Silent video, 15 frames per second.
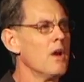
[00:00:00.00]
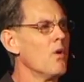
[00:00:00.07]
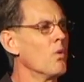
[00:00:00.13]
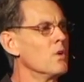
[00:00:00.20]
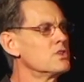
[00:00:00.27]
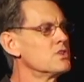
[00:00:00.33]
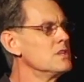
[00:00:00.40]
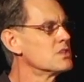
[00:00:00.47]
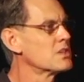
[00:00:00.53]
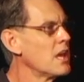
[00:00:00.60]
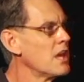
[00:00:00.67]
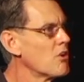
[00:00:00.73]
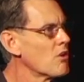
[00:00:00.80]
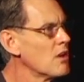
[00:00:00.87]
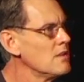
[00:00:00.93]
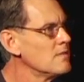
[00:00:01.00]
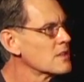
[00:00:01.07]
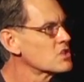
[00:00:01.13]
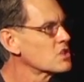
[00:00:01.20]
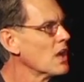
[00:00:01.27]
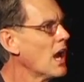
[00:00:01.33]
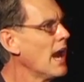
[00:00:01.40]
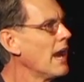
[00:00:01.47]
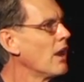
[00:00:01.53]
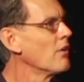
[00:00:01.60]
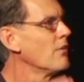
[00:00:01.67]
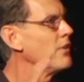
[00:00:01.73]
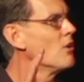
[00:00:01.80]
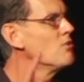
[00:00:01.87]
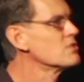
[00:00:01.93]
when she's carrying the
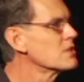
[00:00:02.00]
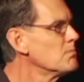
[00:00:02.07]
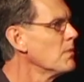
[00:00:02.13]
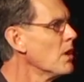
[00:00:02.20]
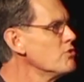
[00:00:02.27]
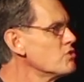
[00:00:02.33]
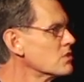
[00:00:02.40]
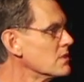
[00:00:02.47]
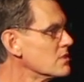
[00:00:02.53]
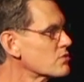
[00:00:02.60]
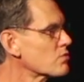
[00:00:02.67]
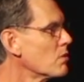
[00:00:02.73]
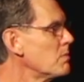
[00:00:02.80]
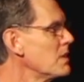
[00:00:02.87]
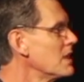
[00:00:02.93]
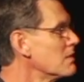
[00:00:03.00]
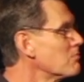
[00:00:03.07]
child, those emotions will be